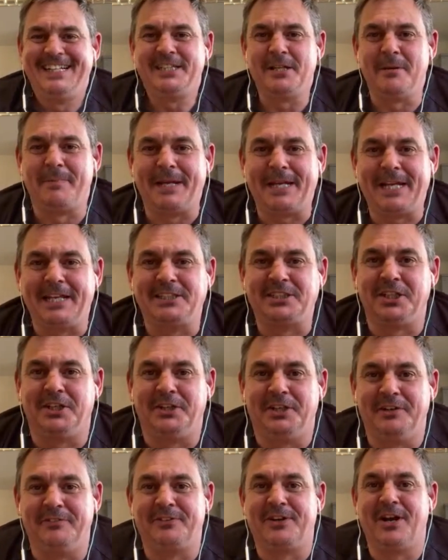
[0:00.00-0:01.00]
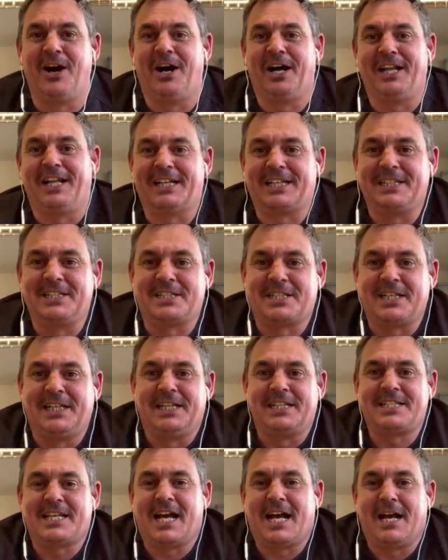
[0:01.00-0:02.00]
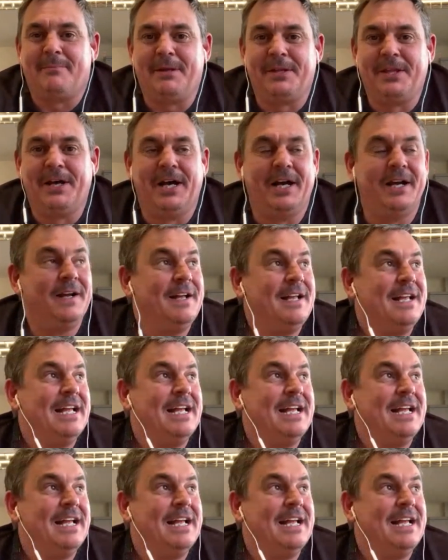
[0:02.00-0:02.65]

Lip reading: The big issue you've got, and I can see the timer there,